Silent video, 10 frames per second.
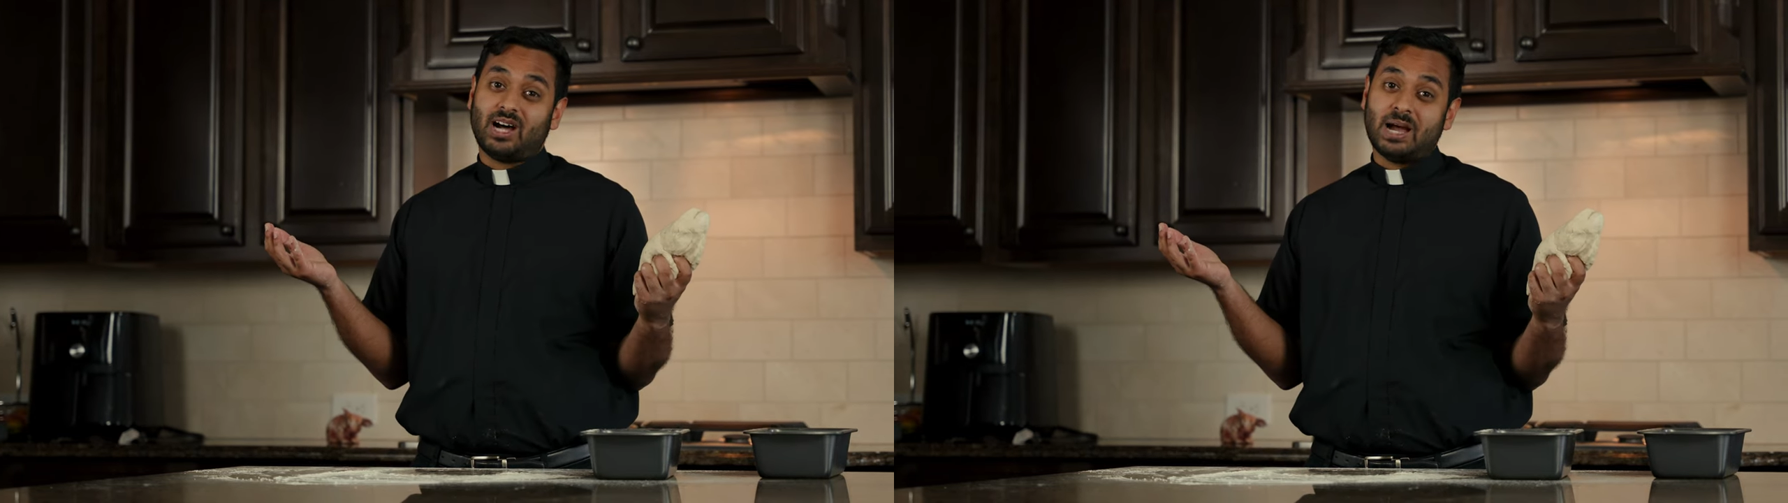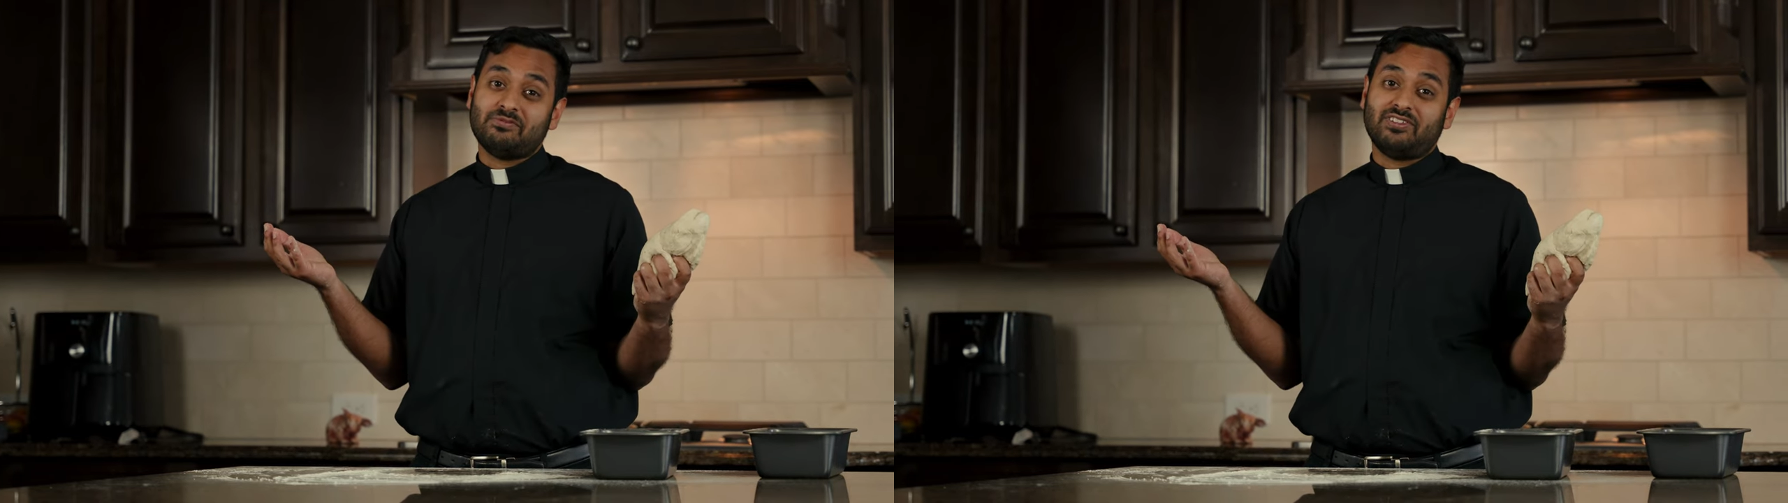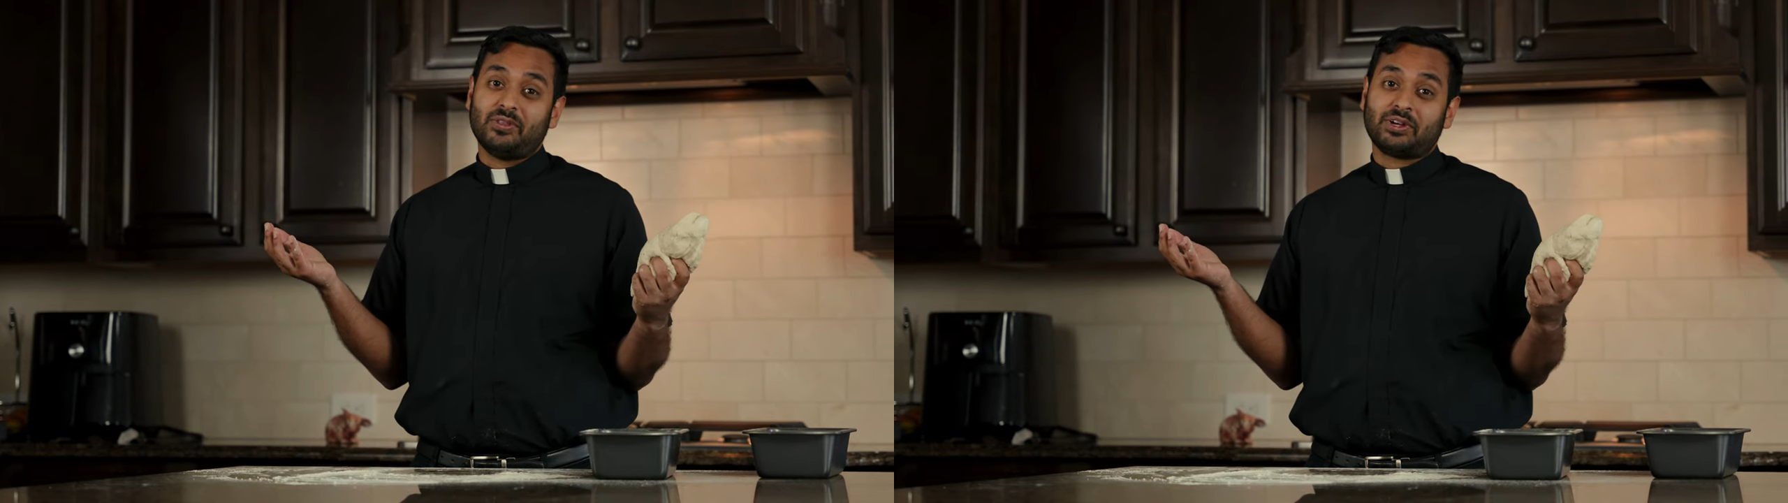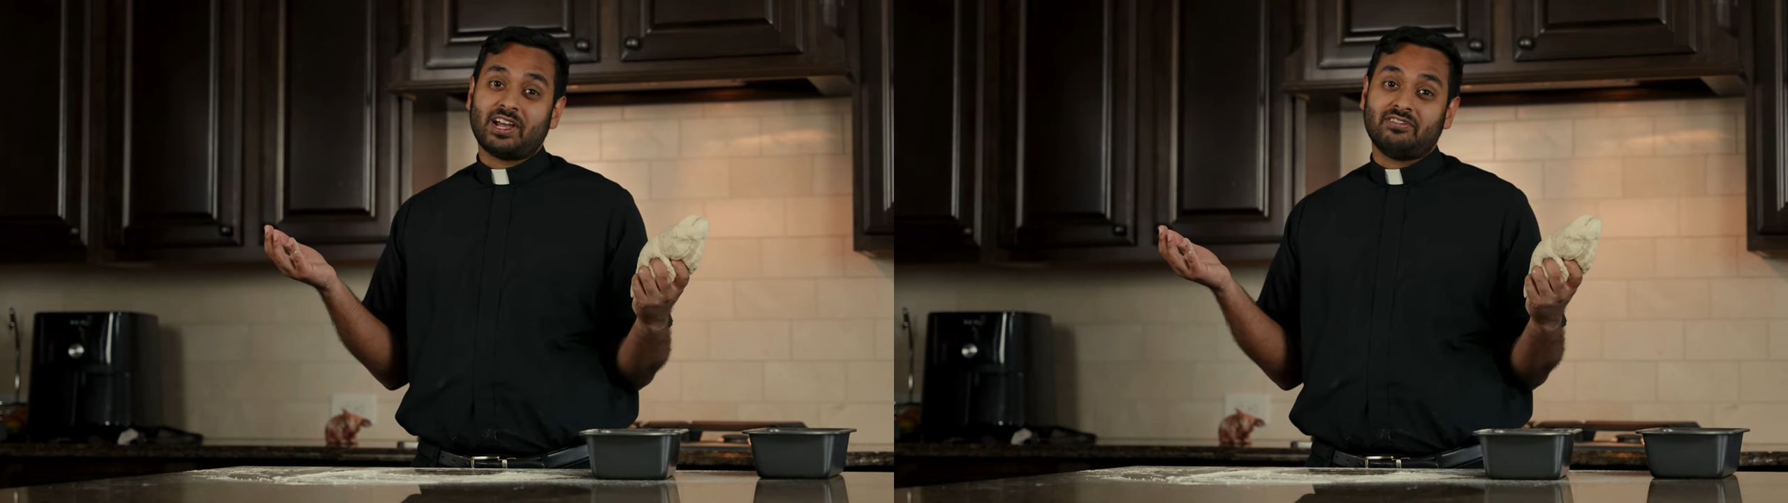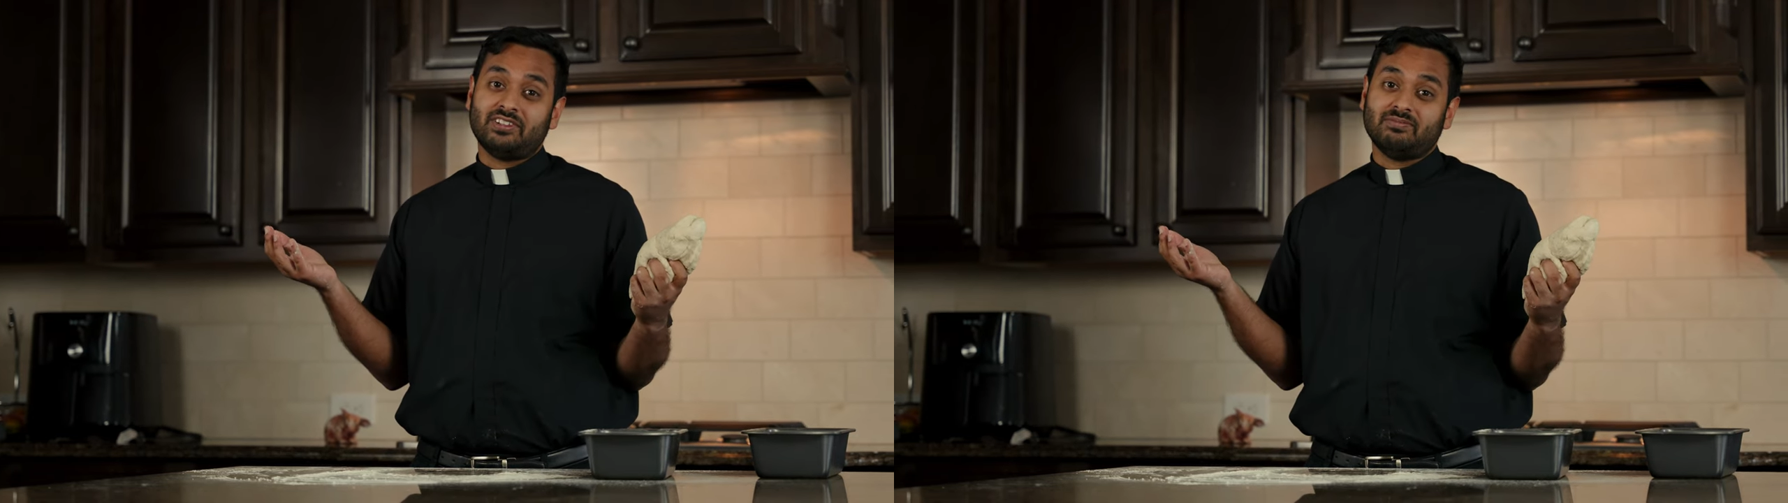I'm Father
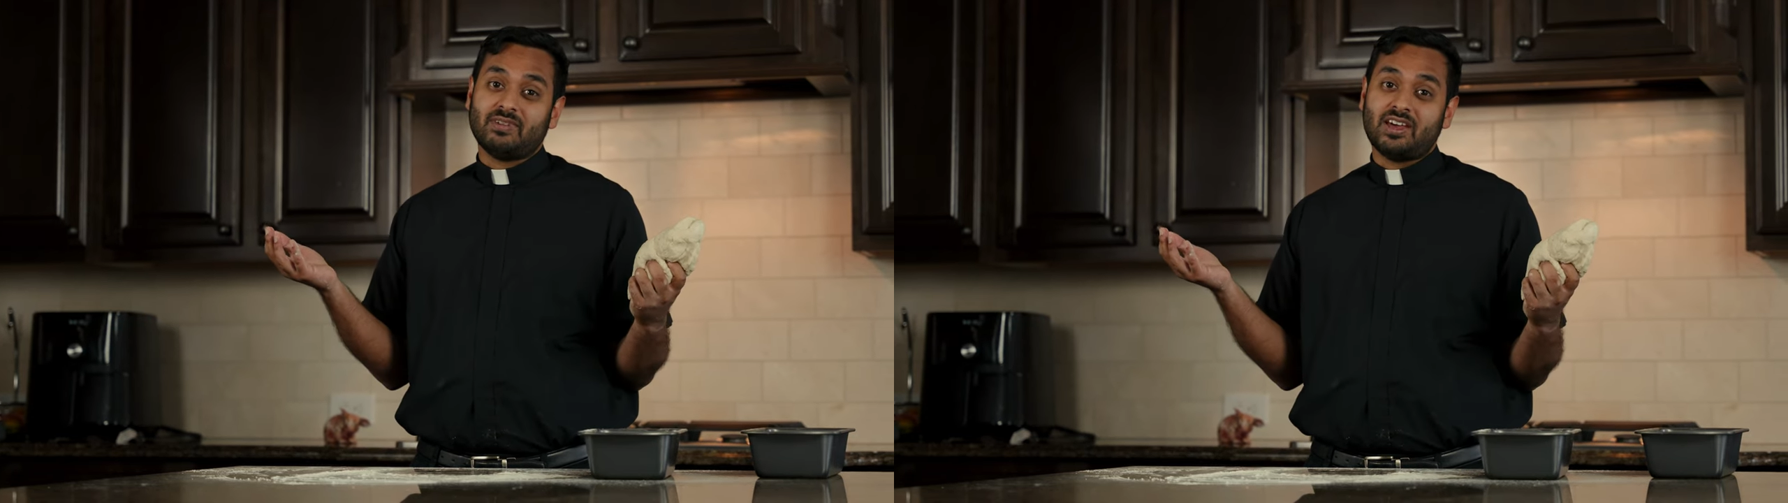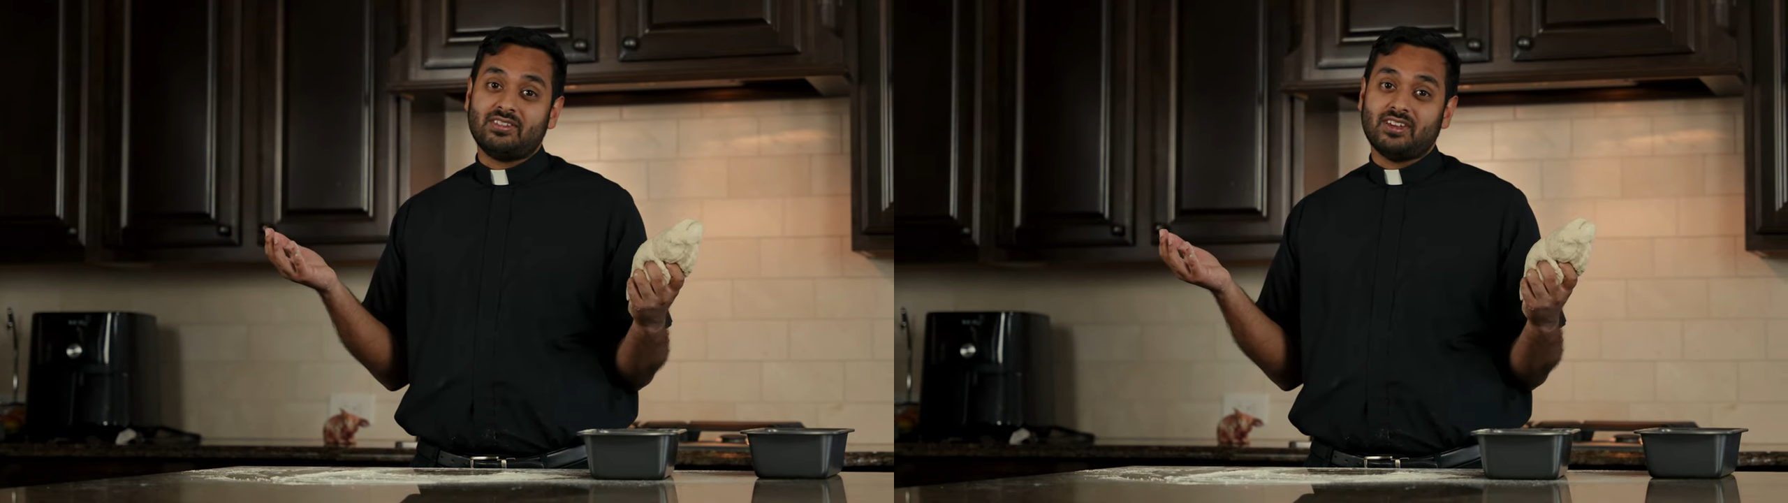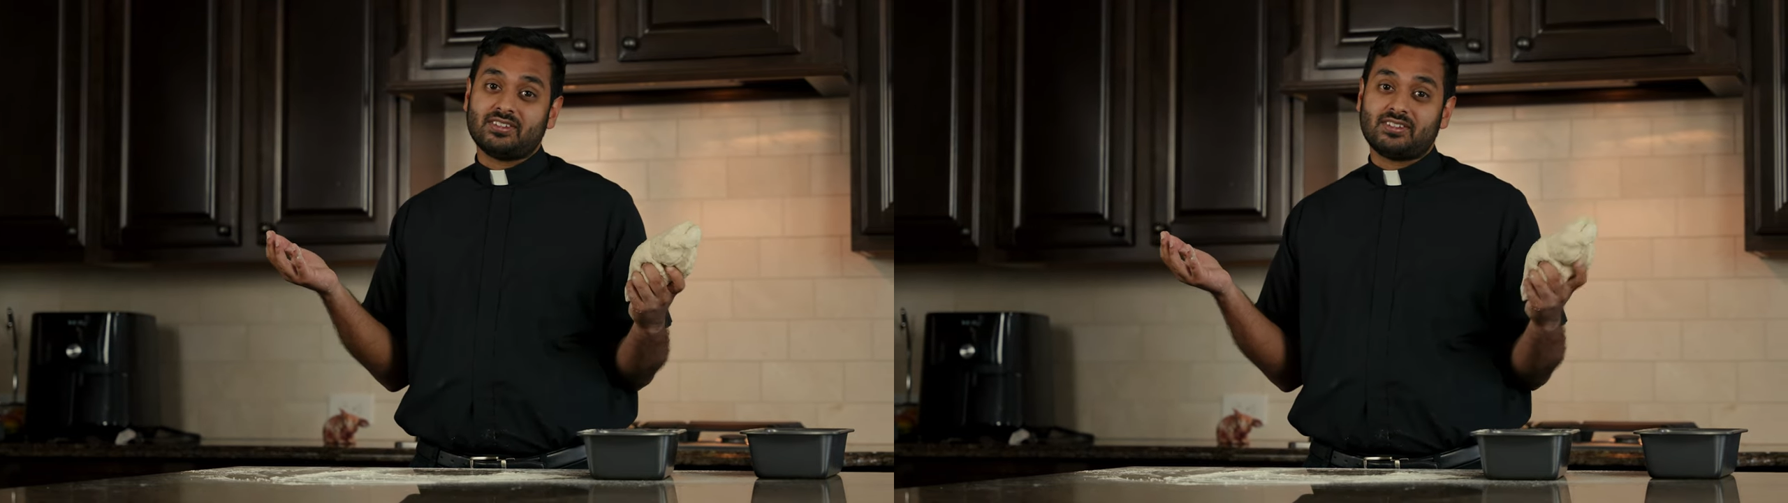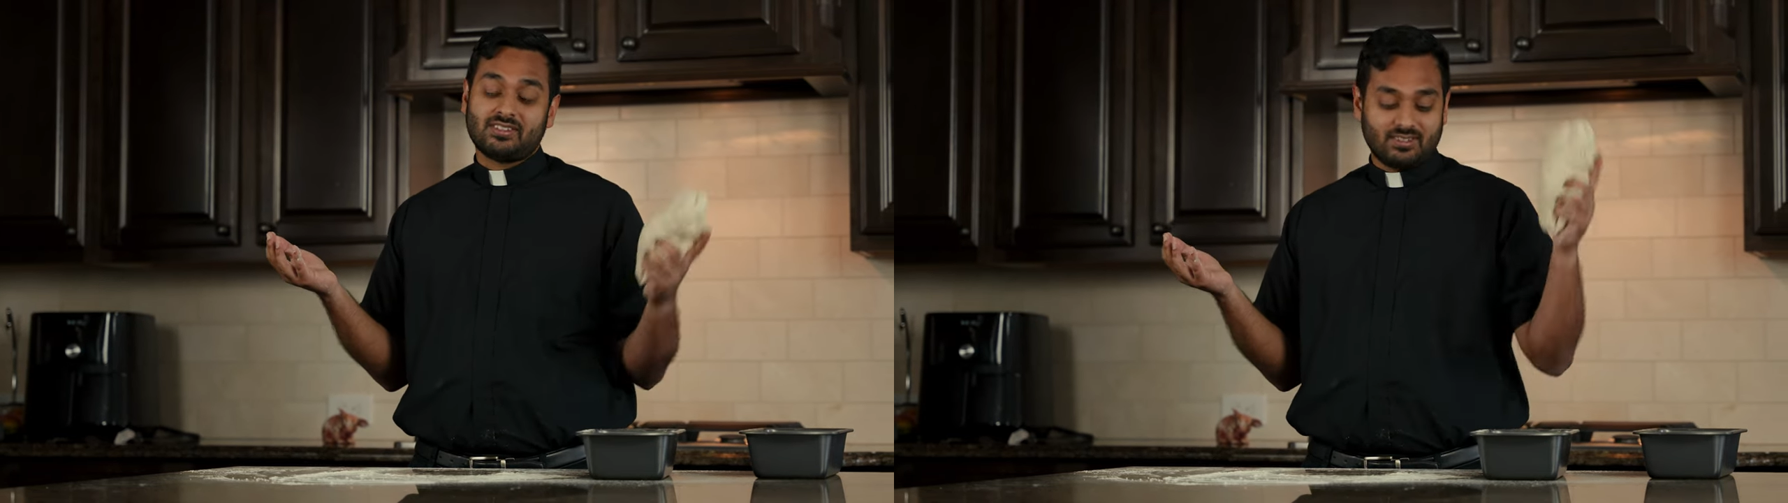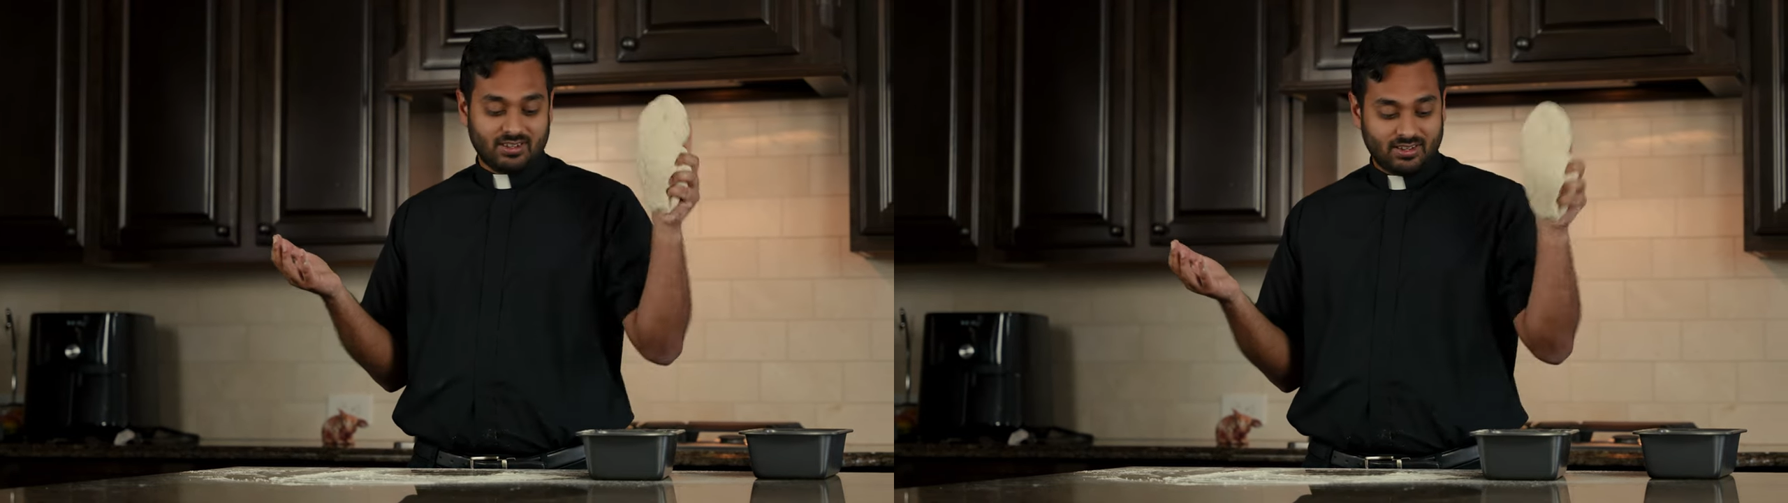Kevin, and
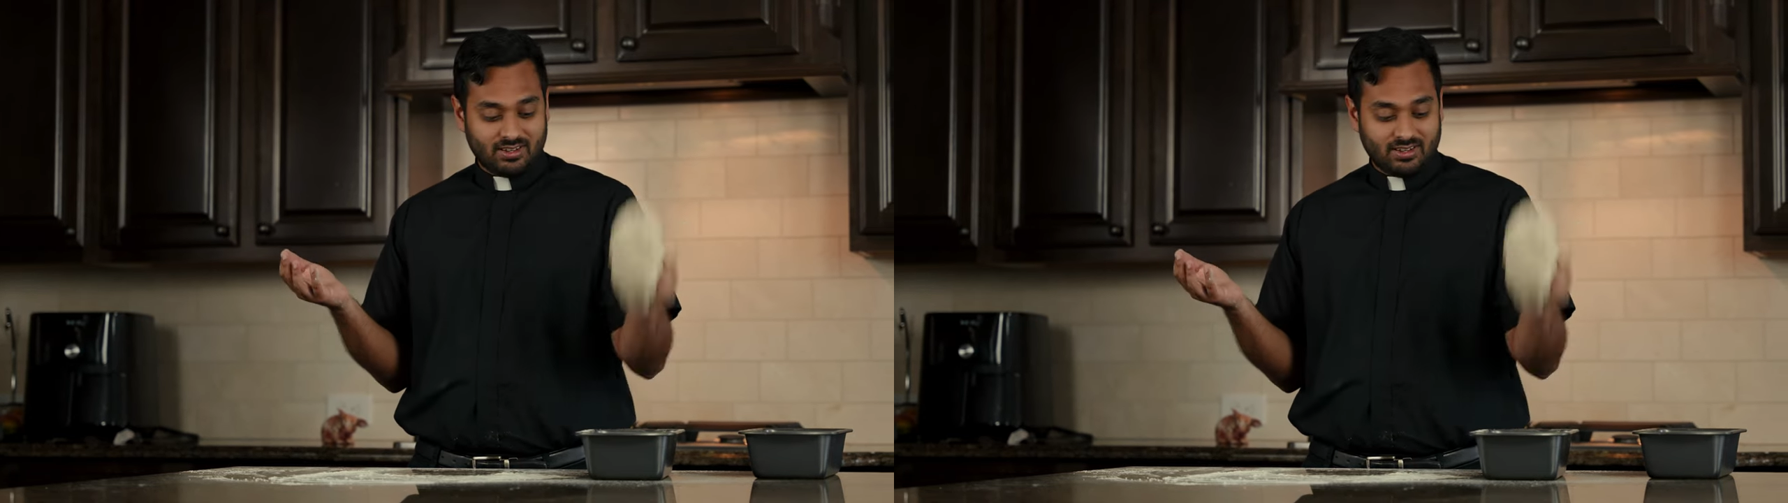this